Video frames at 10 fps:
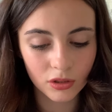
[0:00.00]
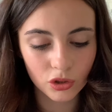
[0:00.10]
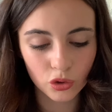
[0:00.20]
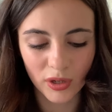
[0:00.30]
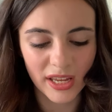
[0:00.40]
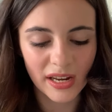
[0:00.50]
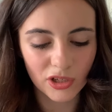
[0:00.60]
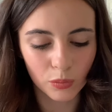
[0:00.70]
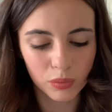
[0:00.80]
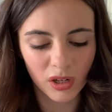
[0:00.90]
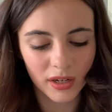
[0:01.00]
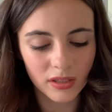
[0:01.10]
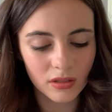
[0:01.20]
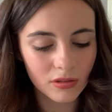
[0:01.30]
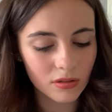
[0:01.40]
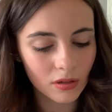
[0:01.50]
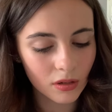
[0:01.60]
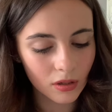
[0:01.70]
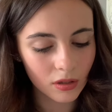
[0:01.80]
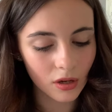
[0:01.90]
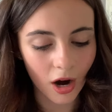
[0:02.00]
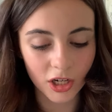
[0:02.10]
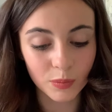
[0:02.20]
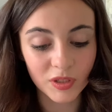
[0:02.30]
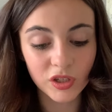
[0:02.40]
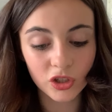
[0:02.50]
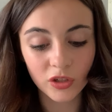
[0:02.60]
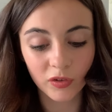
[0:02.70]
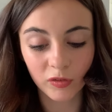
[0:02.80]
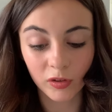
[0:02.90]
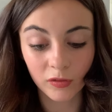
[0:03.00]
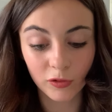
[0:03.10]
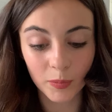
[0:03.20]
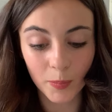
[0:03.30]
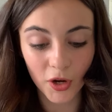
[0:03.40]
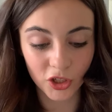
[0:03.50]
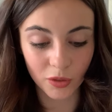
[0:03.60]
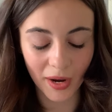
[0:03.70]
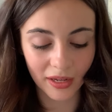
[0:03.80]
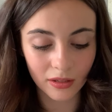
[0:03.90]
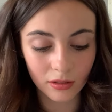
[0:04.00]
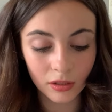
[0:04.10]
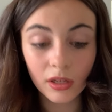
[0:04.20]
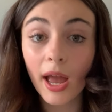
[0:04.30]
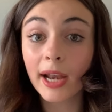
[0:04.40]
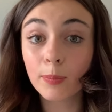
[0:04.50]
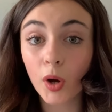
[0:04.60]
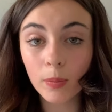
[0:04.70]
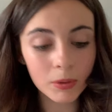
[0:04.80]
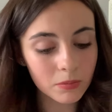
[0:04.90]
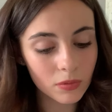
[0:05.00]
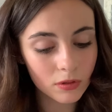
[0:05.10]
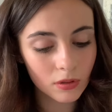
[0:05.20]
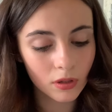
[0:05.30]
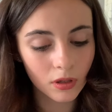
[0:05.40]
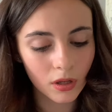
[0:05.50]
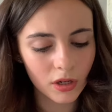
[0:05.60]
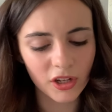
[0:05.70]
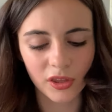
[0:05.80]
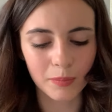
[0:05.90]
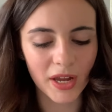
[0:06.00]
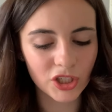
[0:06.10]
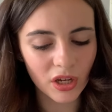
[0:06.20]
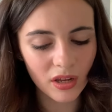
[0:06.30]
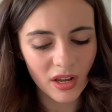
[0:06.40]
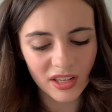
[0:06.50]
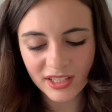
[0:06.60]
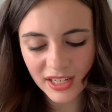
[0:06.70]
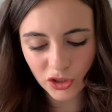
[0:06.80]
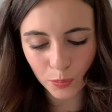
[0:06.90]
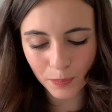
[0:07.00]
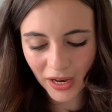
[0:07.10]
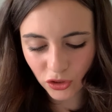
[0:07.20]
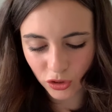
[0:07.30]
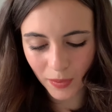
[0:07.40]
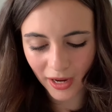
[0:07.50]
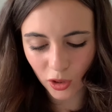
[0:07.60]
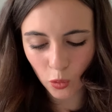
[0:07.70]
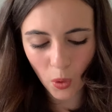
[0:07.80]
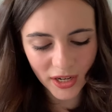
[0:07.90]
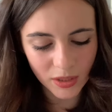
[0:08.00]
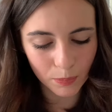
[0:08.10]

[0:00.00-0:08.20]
Tricky little blighters. Artemis looked up from, from the monitor bank. Any problems? Nothing major. His little baton's packed quite a